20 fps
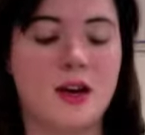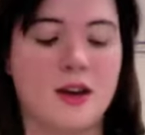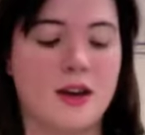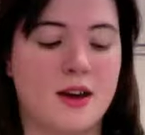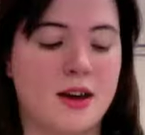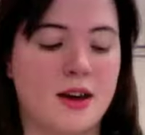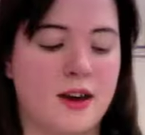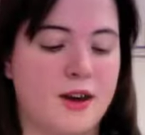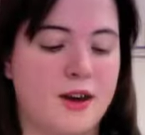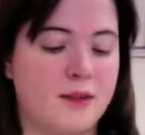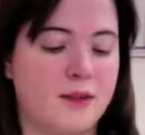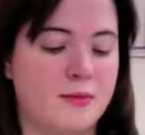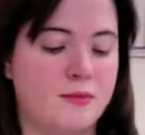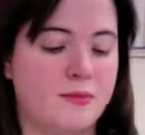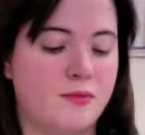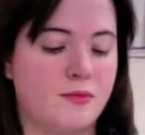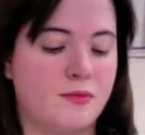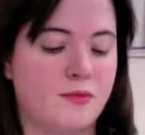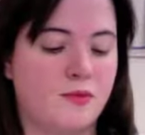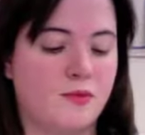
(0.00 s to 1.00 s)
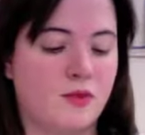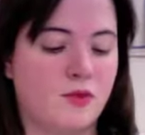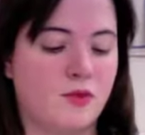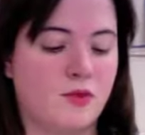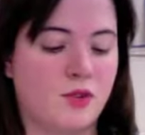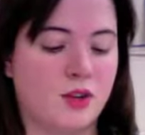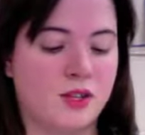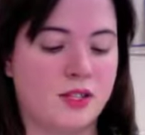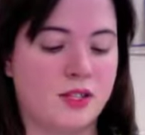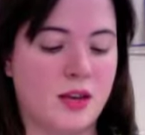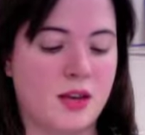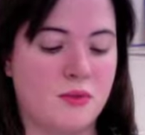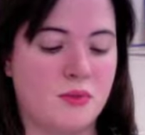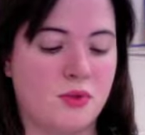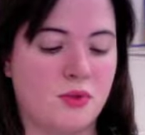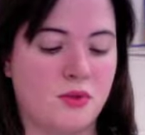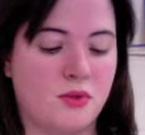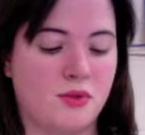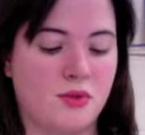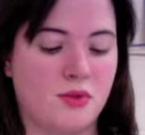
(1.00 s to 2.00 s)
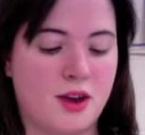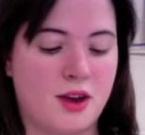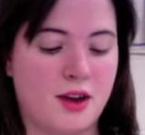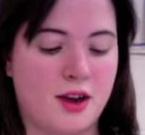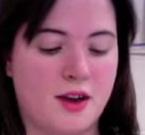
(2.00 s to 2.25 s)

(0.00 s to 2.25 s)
For example,